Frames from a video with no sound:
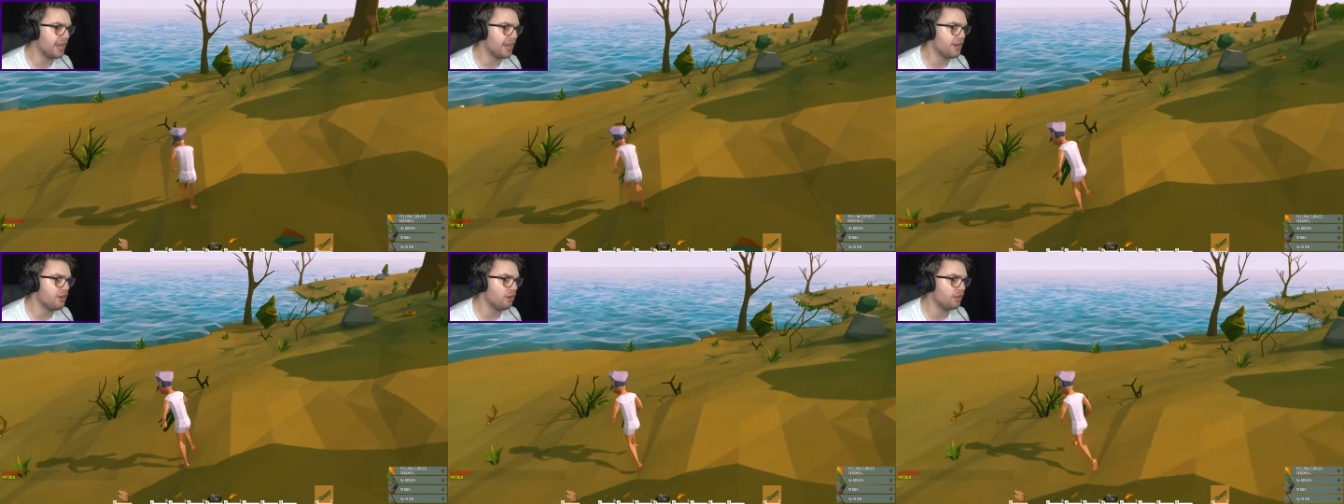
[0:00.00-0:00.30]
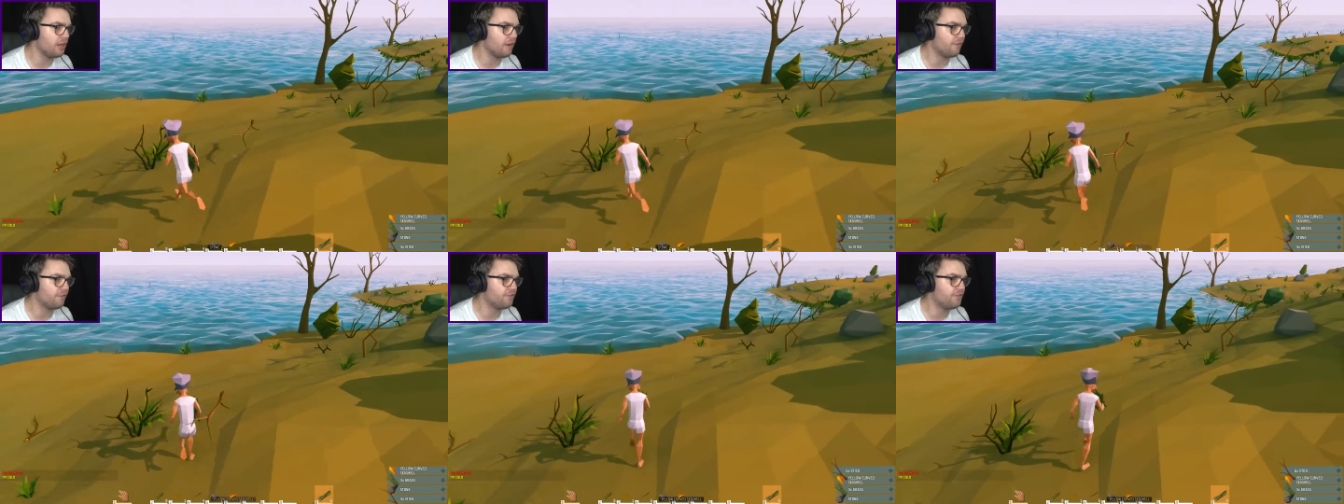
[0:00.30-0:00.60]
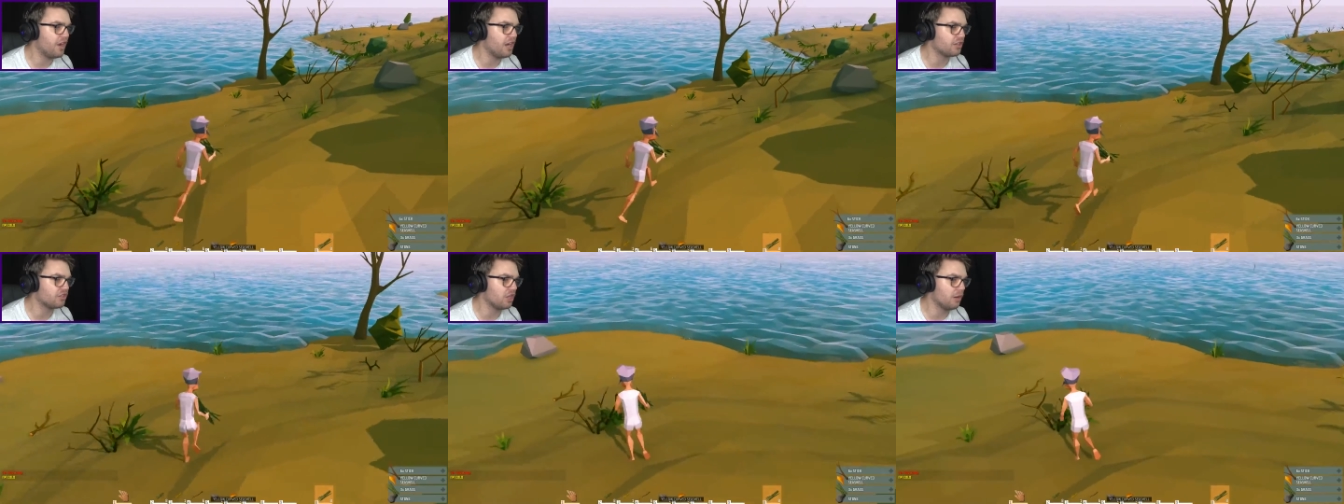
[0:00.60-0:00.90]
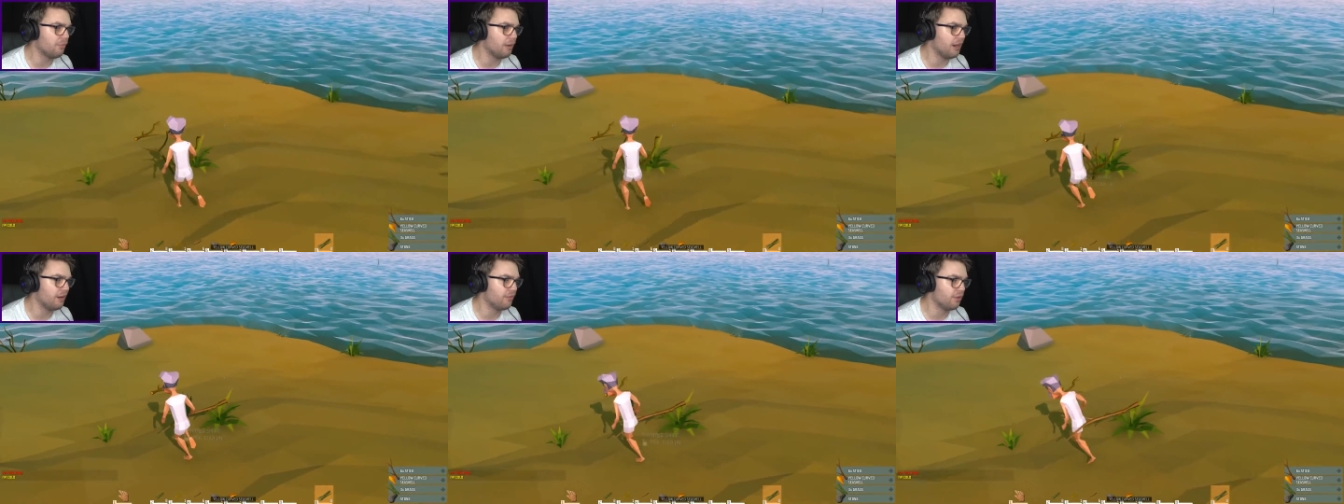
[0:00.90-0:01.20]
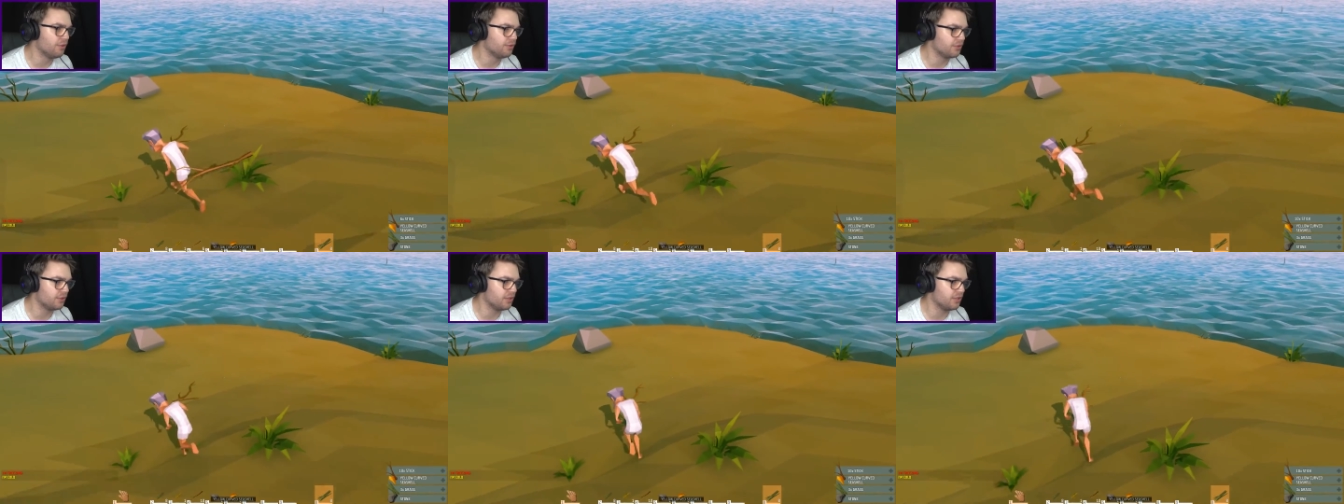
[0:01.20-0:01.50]
and not get fucked on by
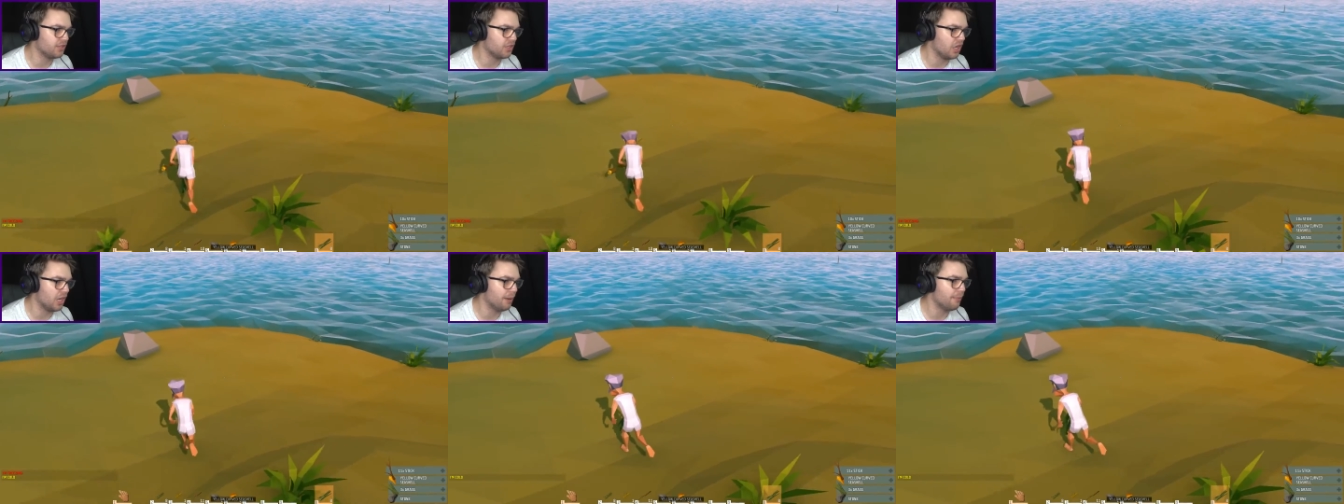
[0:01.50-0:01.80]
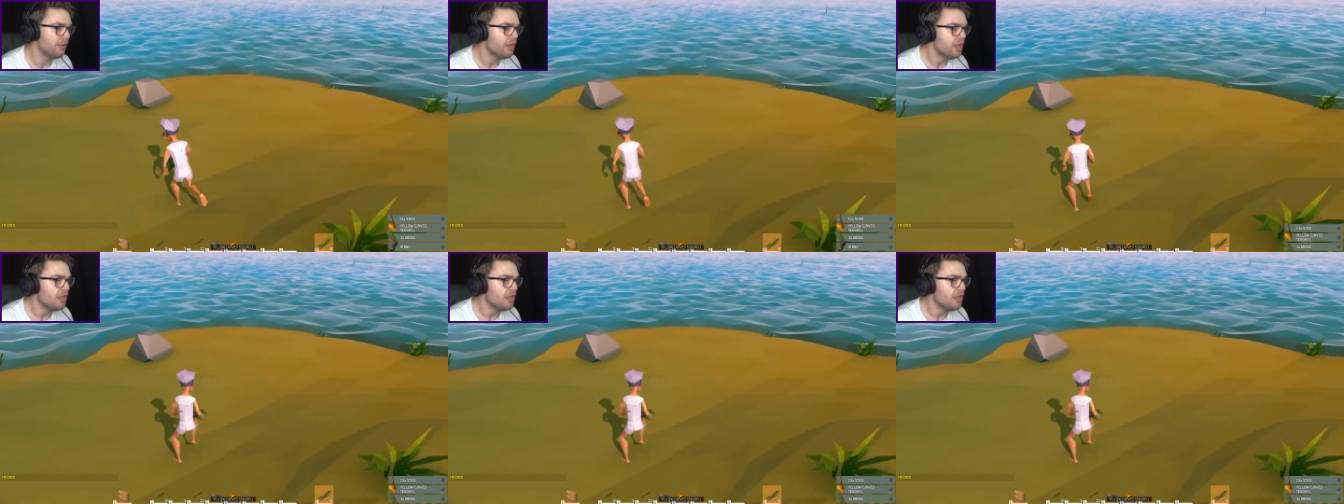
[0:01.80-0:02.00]
wolves all the time.